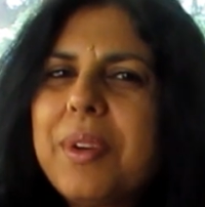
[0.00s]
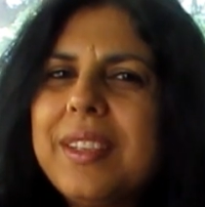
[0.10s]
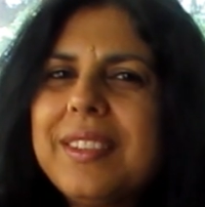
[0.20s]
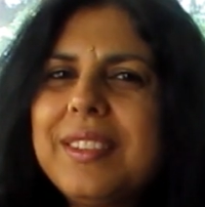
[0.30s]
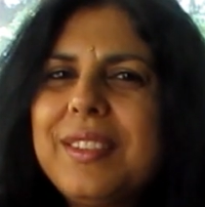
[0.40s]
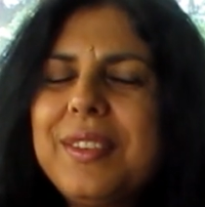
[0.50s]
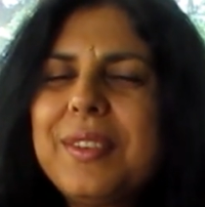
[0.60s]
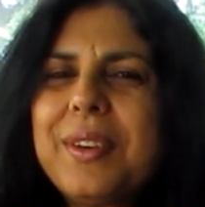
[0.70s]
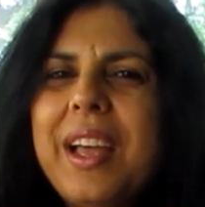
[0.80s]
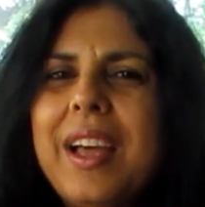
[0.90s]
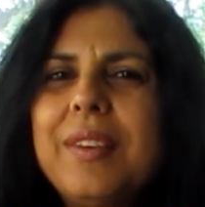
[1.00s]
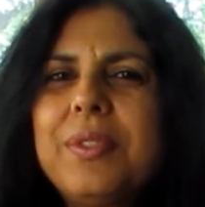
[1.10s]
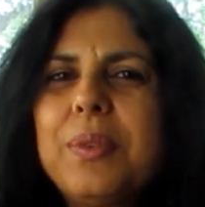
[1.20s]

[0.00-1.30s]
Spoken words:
presence do you have?